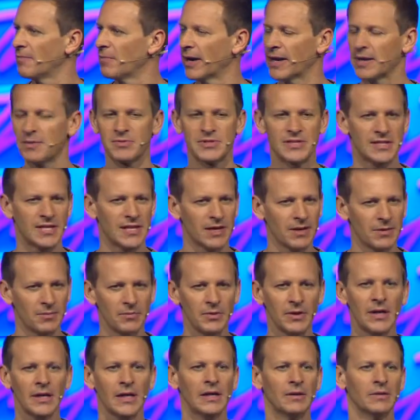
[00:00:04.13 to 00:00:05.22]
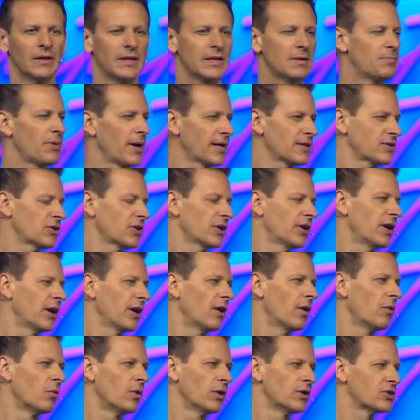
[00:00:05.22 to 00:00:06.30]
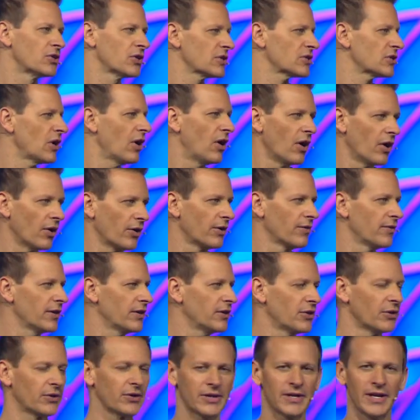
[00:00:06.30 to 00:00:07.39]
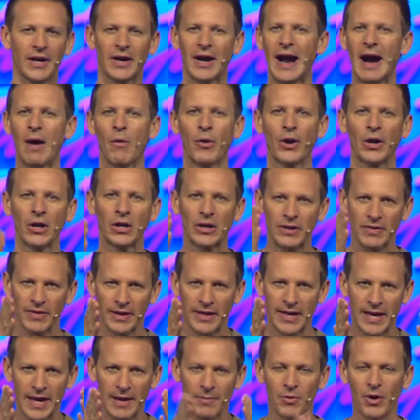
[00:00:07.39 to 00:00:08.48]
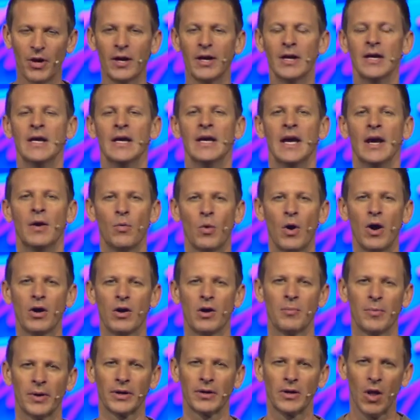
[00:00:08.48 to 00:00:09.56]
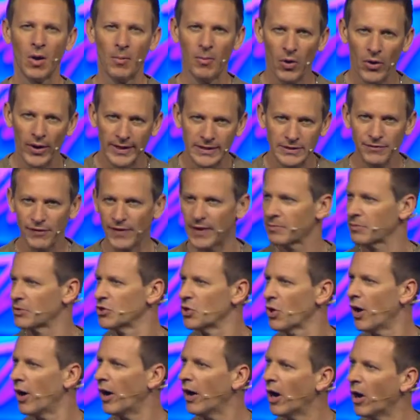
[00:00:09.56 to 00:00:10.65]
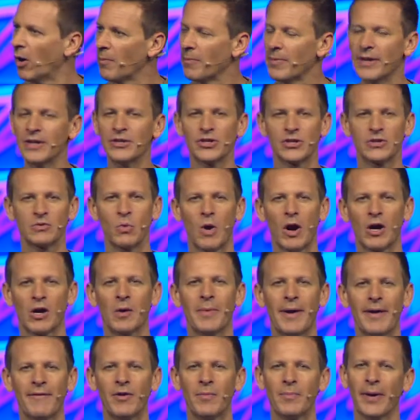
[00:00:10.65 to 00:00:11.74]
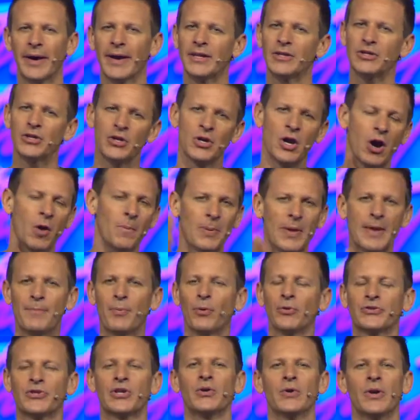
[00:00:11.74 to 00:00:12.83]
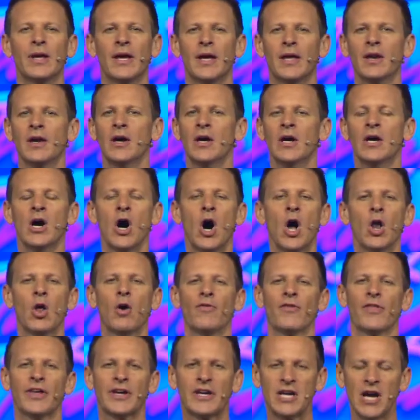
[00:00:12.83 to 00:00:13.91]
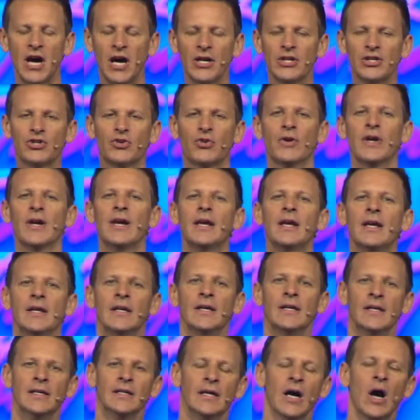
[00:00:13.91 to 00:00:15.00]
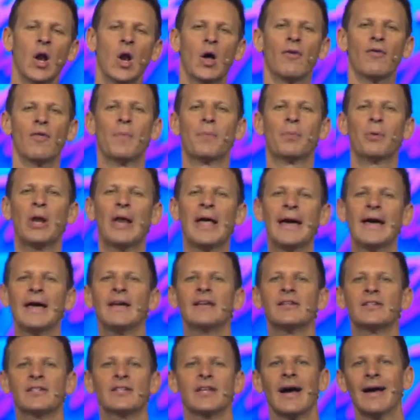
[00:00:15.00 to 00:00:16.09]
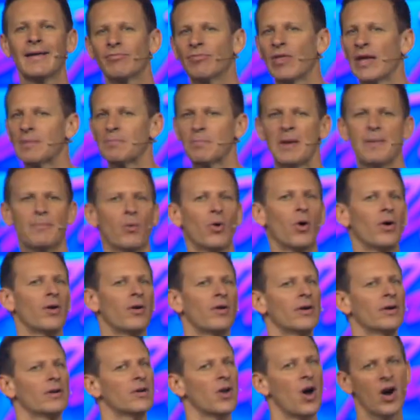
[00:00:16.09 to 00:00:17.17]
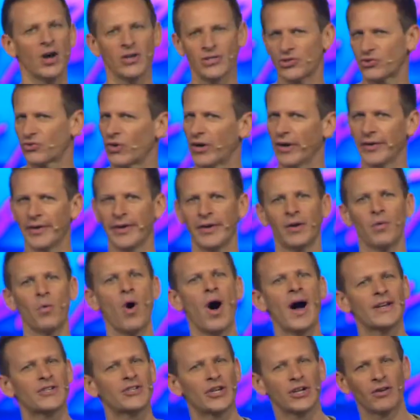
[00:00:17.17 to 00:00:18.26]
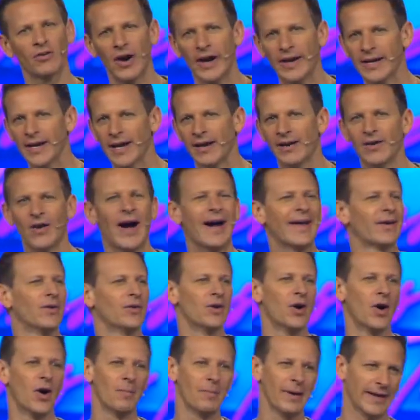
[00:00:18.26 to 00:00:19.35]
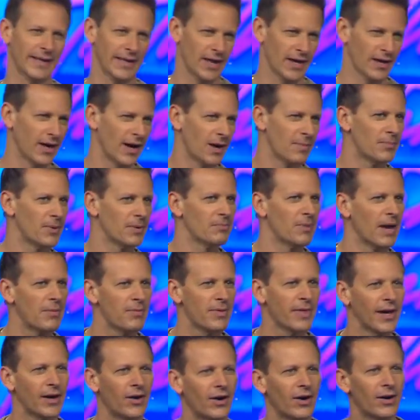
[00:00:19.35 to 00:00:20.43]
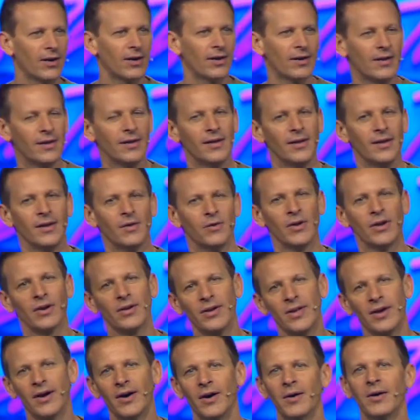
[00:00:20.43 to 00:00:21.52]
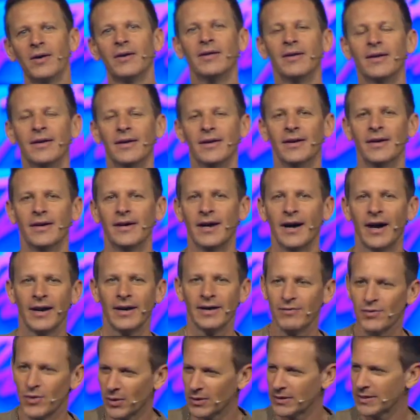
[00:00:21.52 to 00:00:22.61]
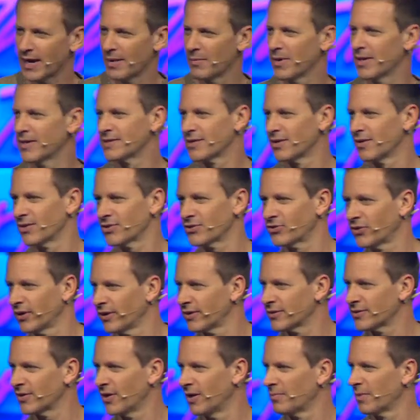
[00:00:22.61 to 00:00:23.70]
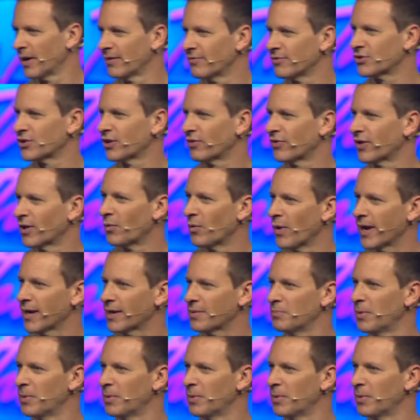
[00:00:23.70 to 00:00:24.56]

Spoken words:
My name is Tim, lead pastor here, and we're just honored that you're here. I want to look in the camera and welcome our Global X fam. Can you all help me just welcome everybody? Do you know people tune in all over the country, all over the place? I think people are in Australia are watching right now. No, I don't know. I'll make that up, but maybe they are. We don't know. I don't even know what time it is in Australia, so I'm not even sure if they're awake.